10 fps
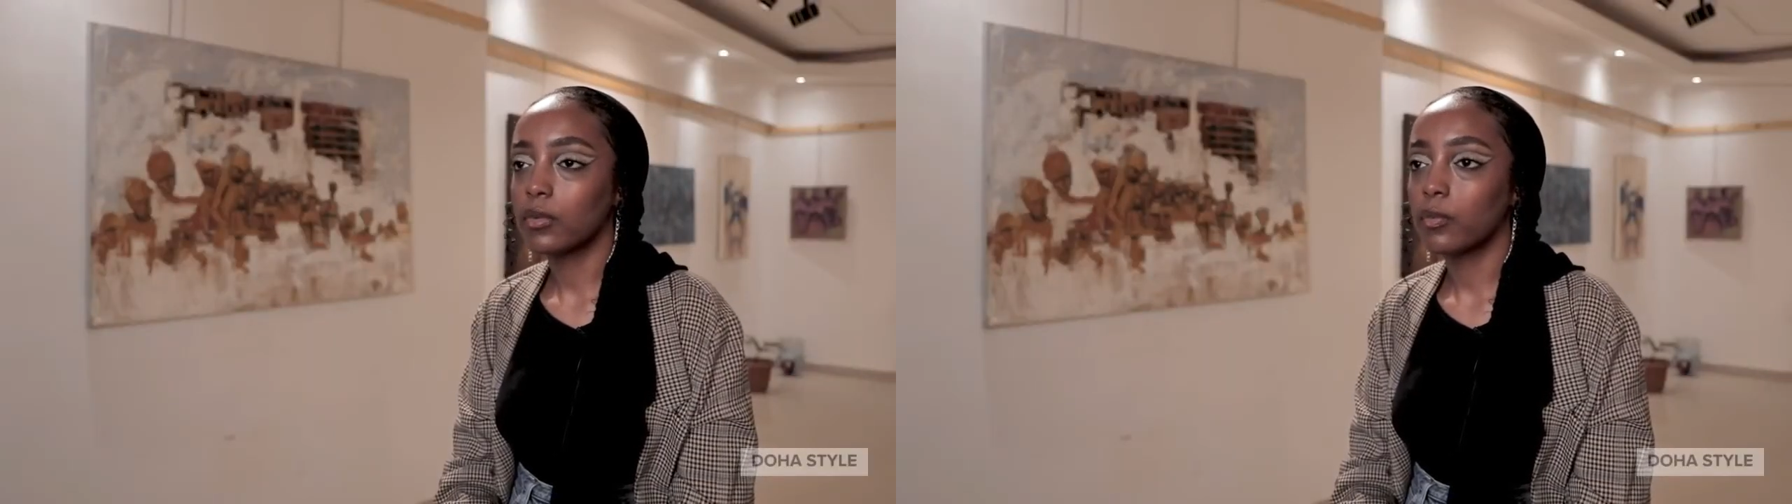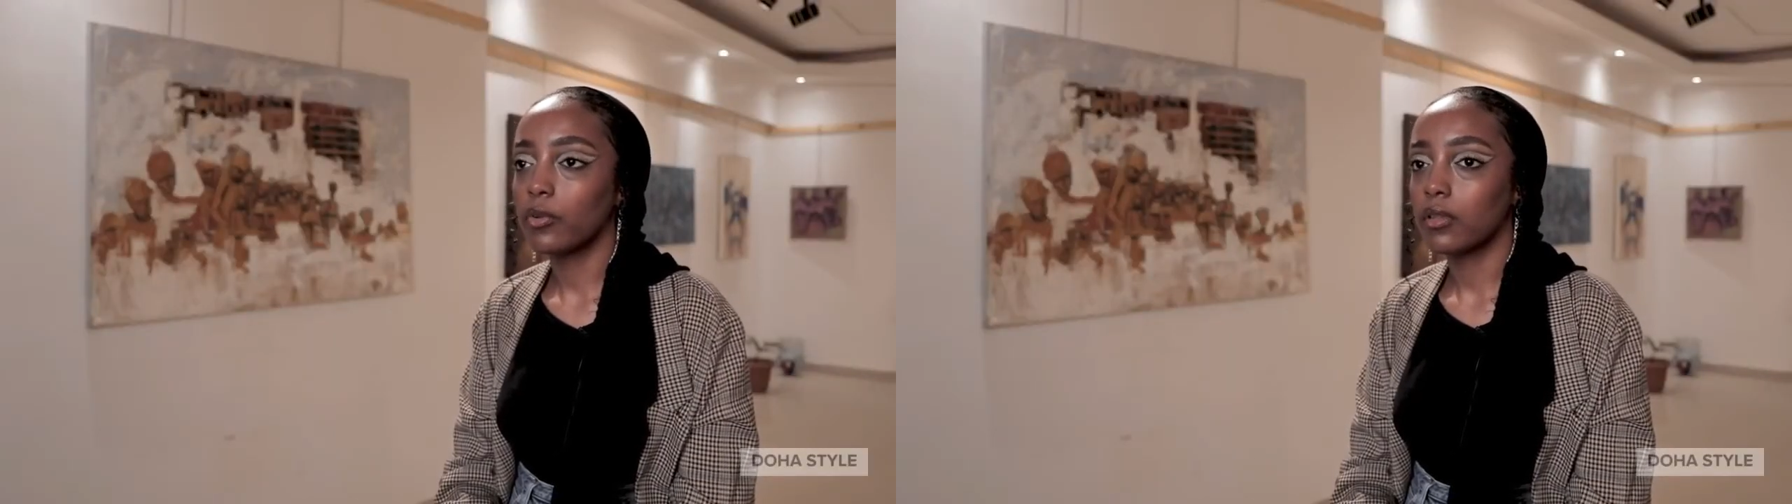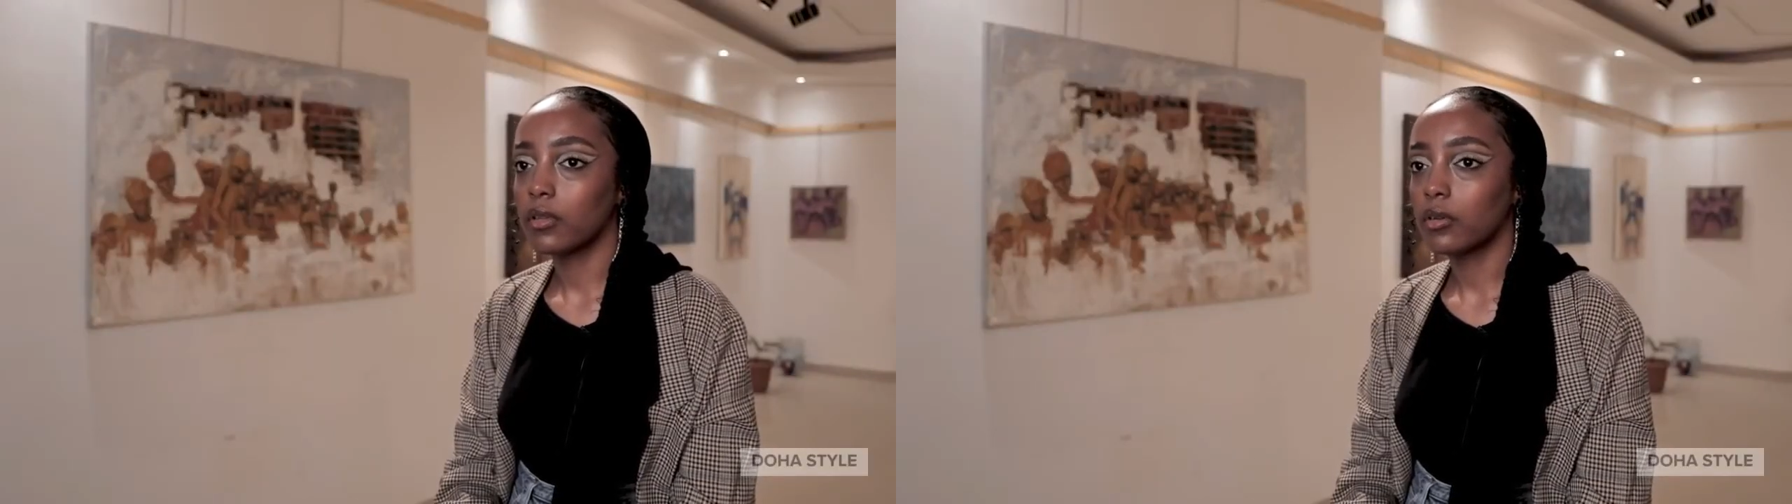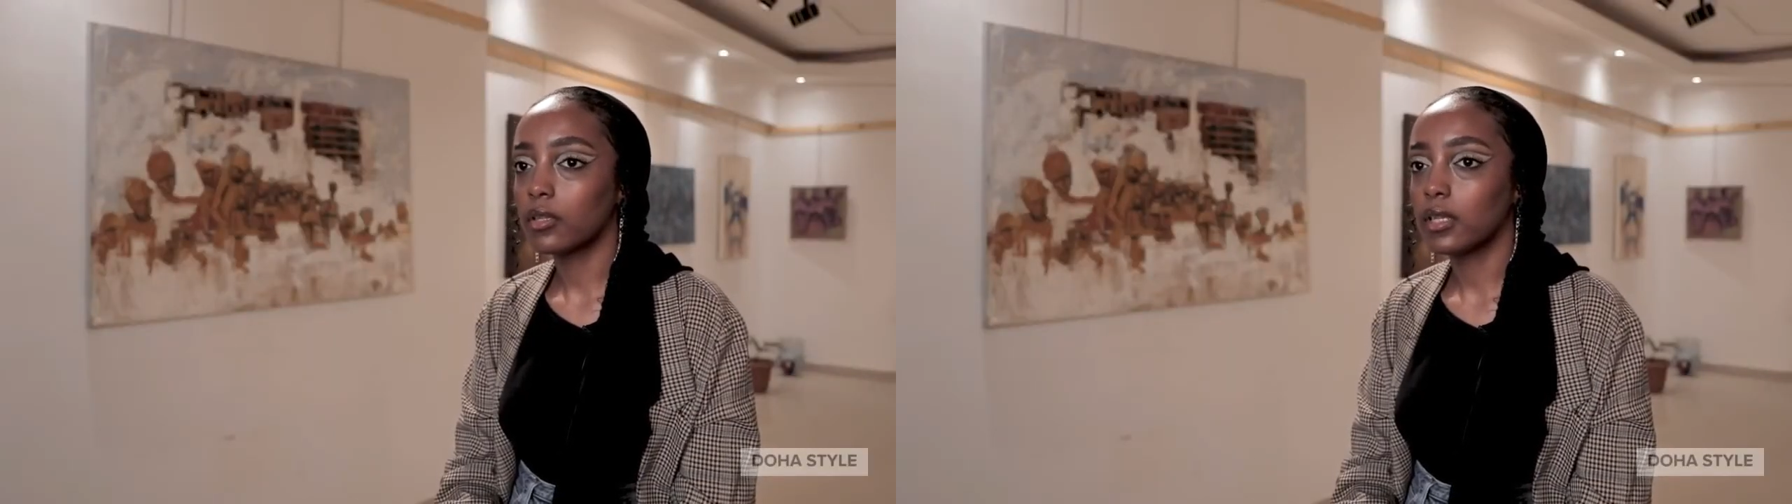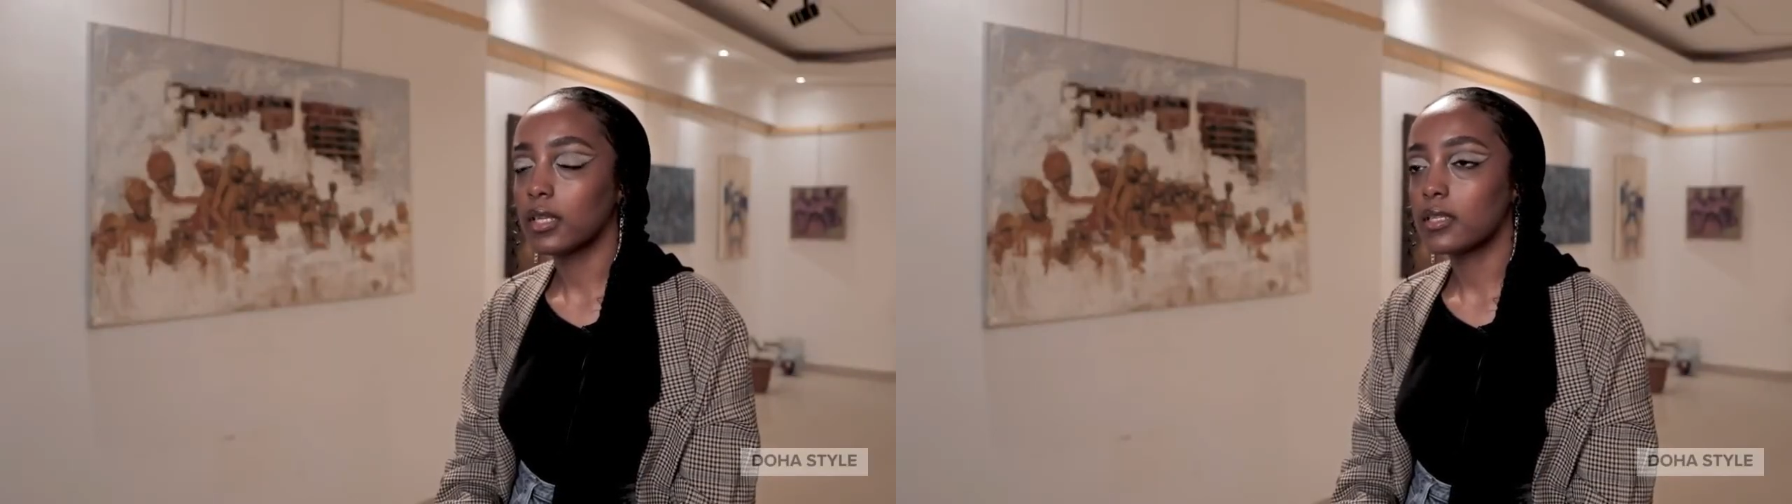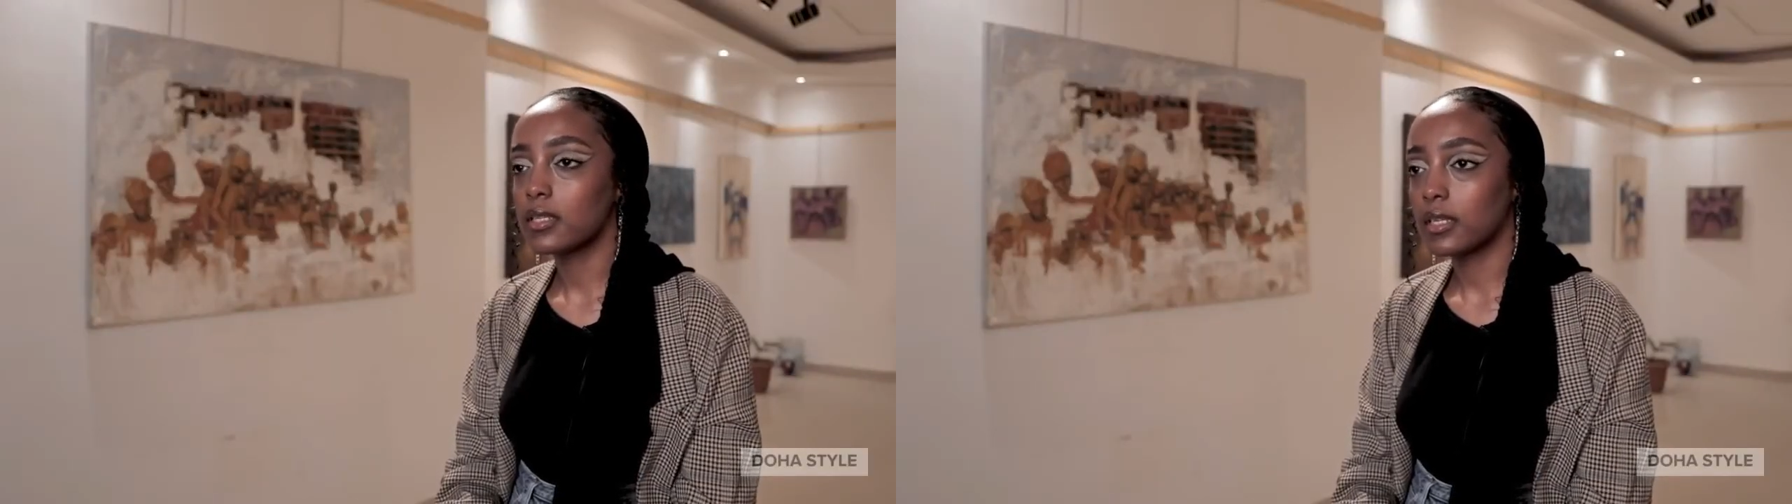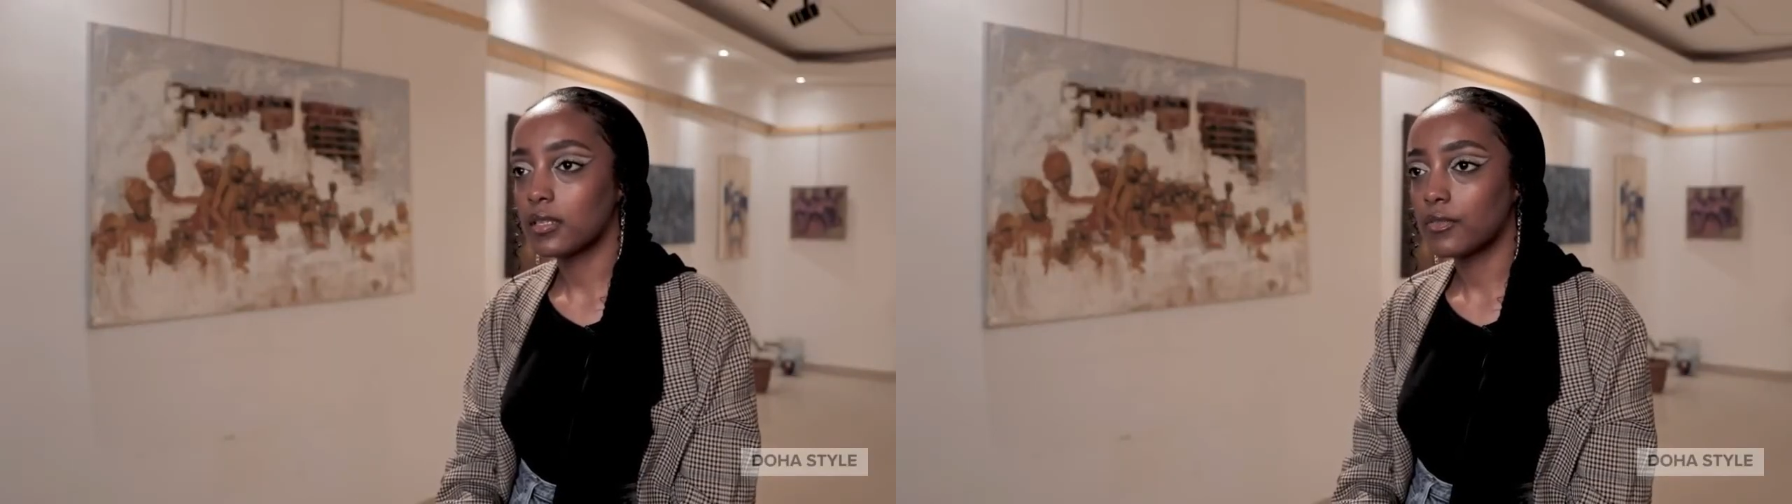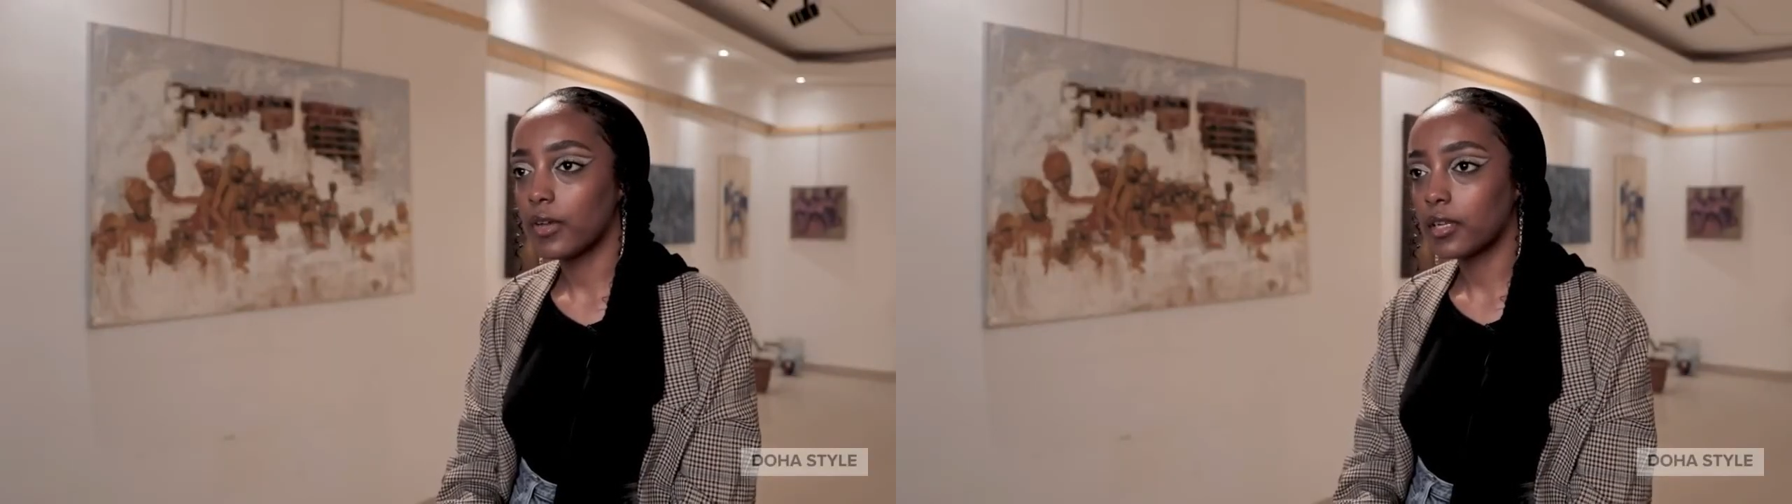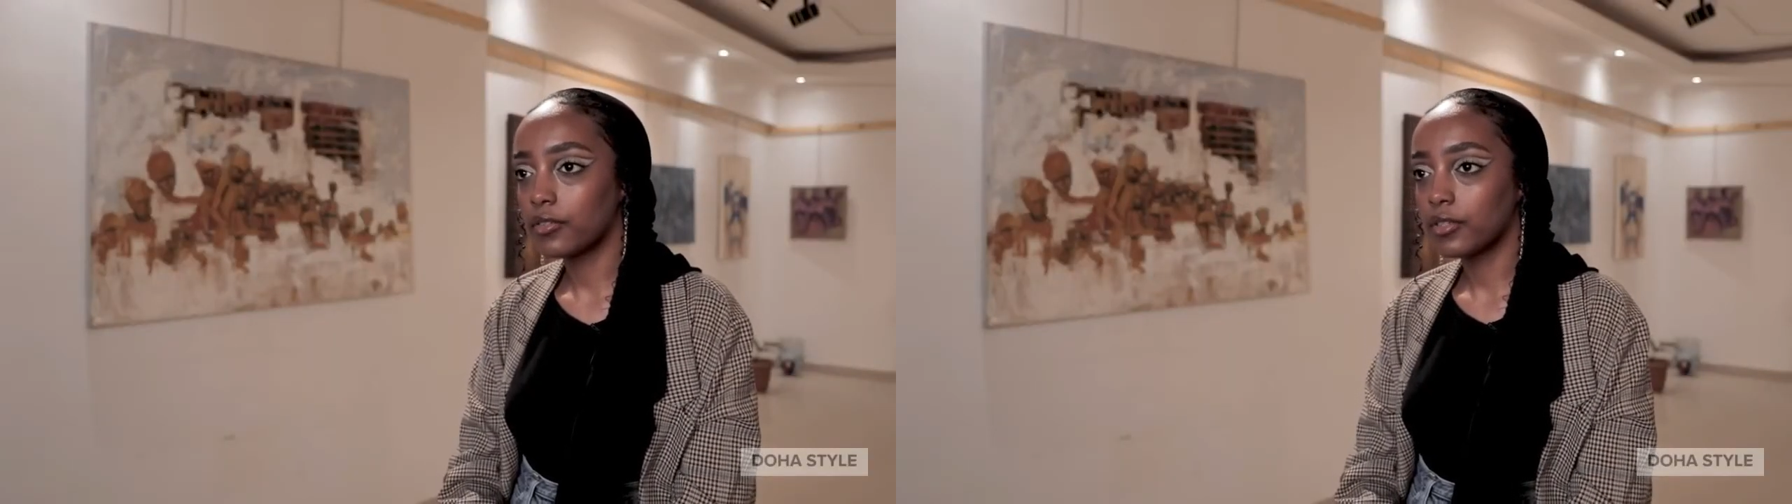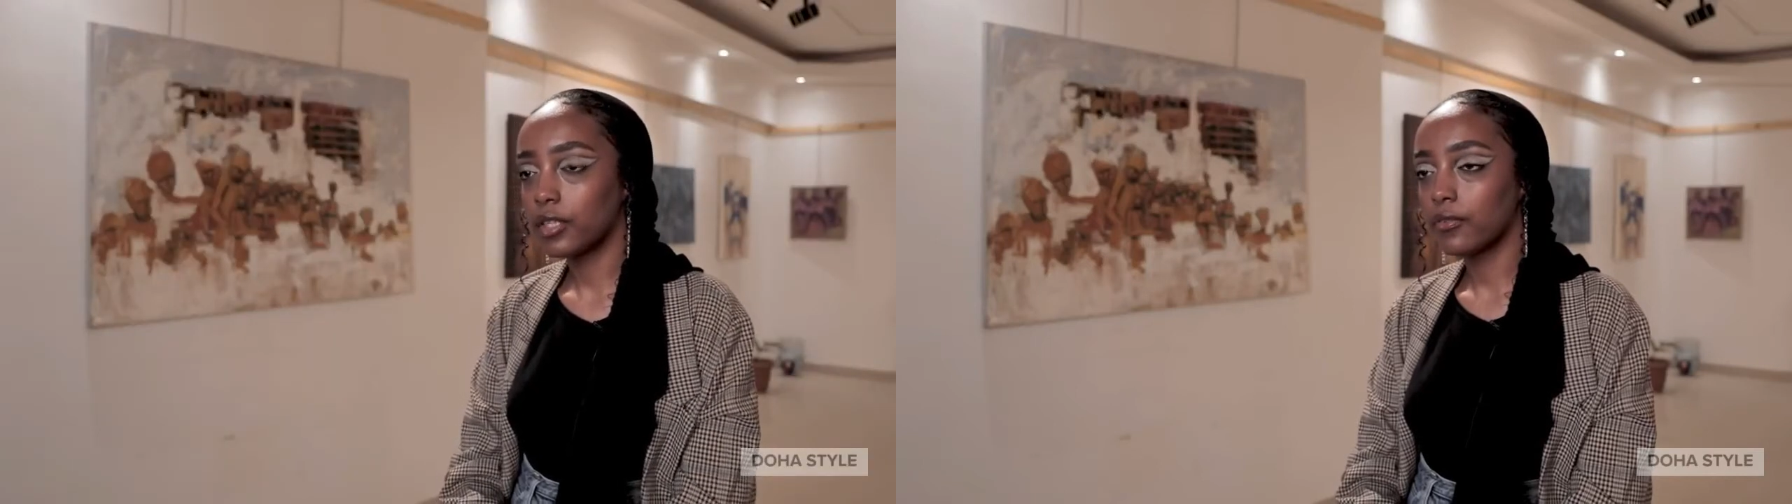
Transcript: with a look that is satisfactory